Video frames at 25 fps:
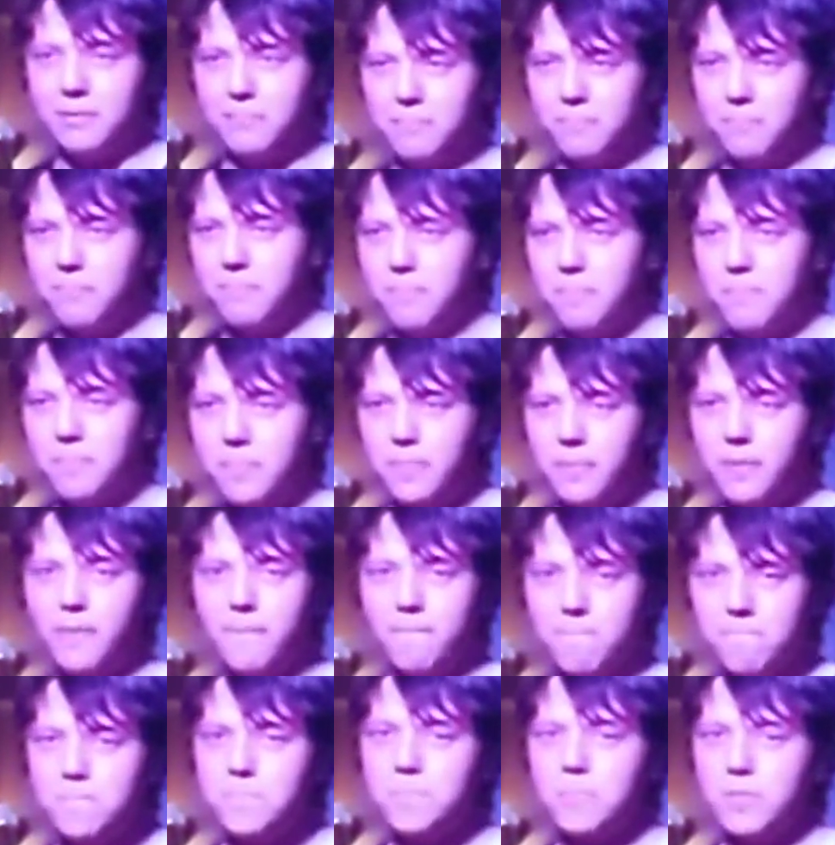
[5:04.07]
him.
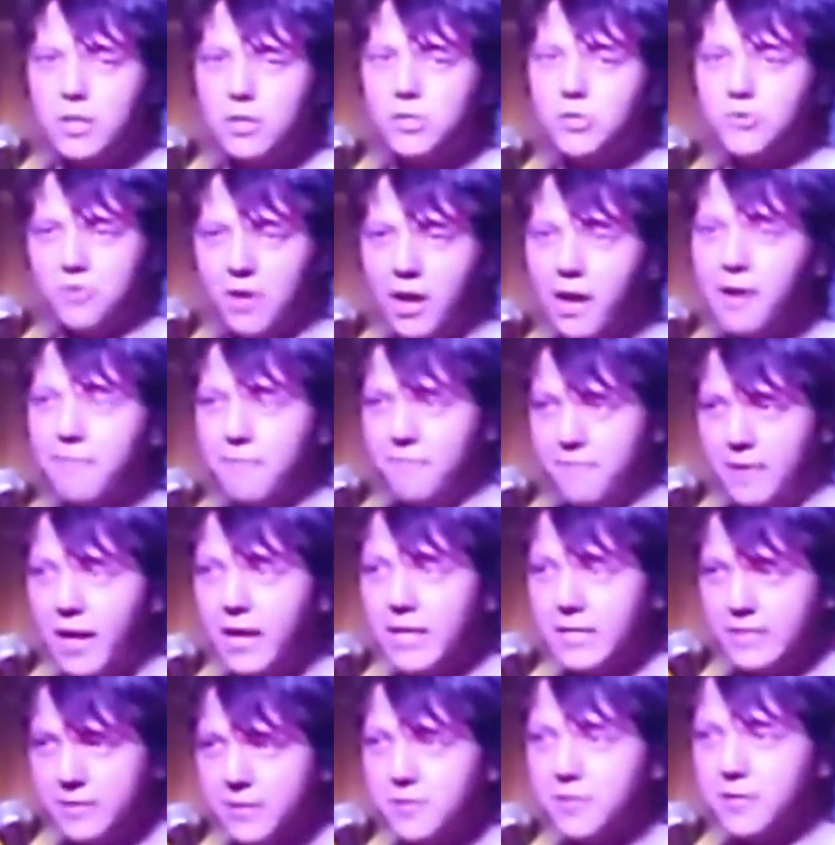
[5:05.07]
Drive
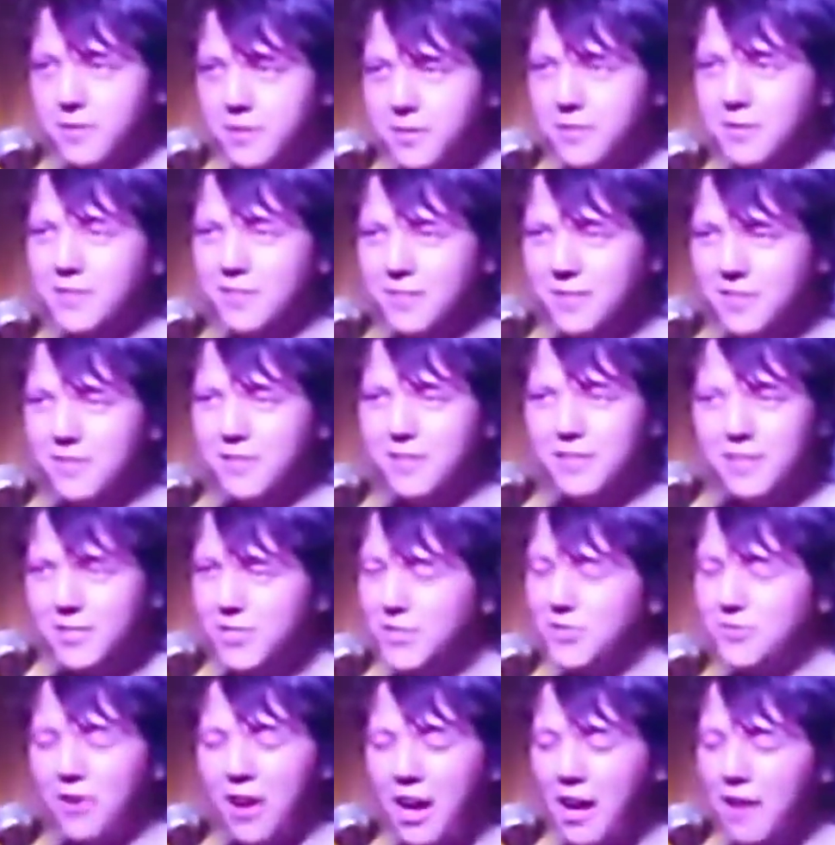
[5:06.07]
faster.
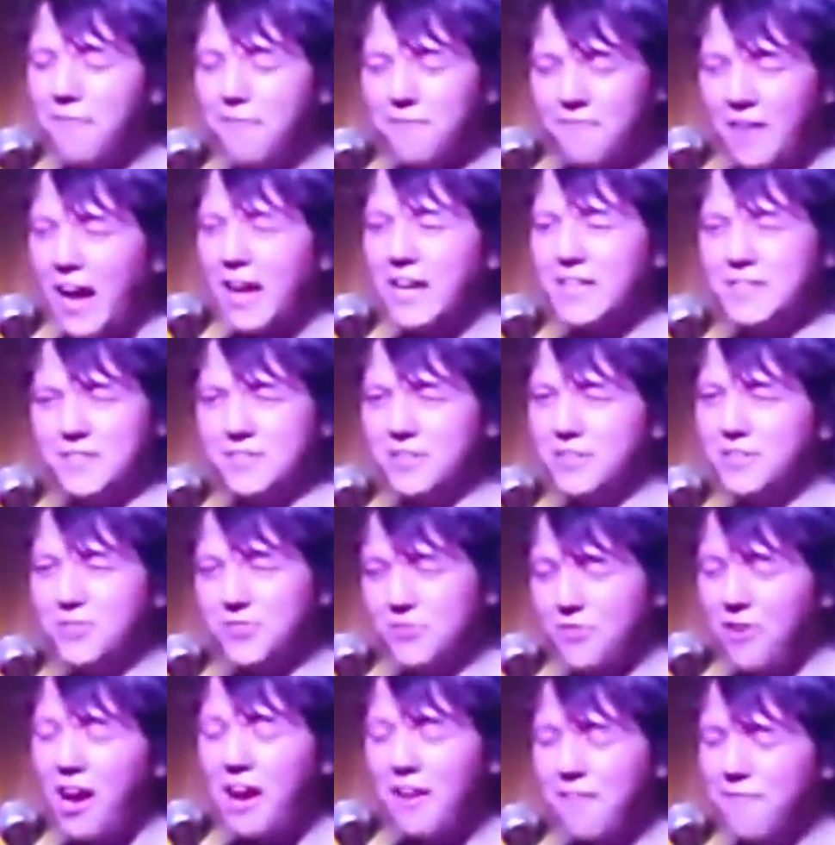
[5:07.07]
Drive faster.
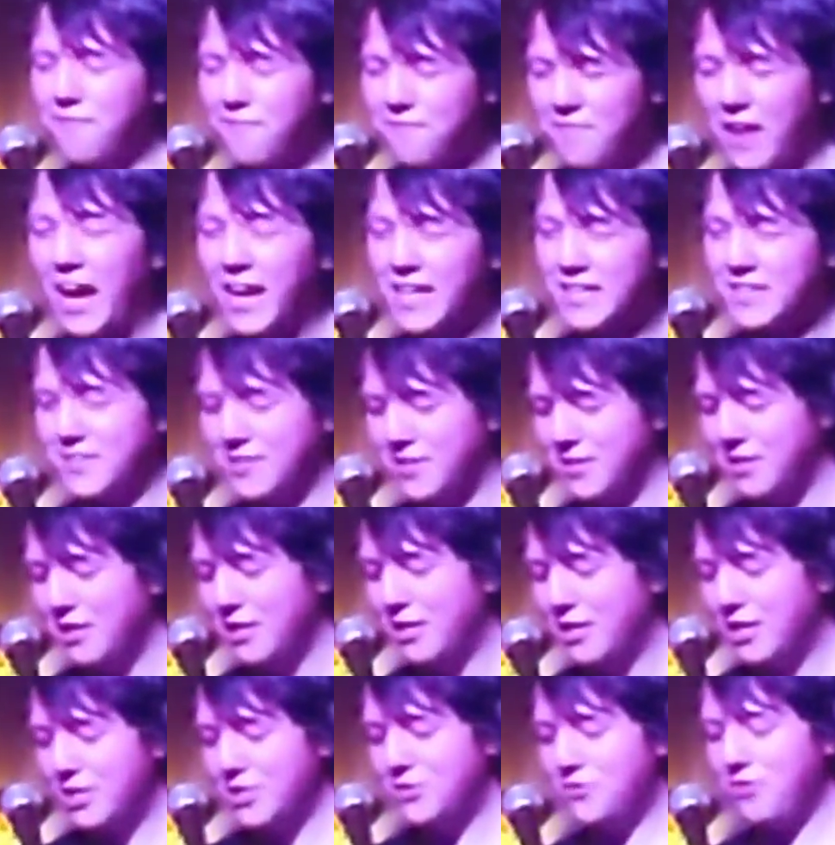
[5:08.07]
Drive faster.
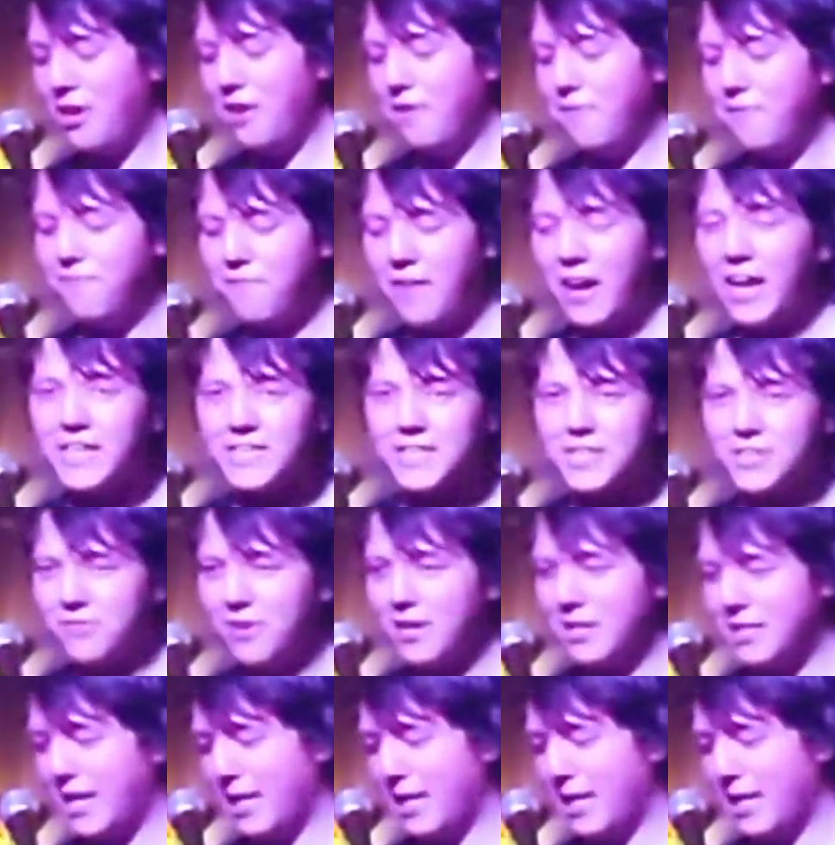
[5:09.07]
Drive faster, I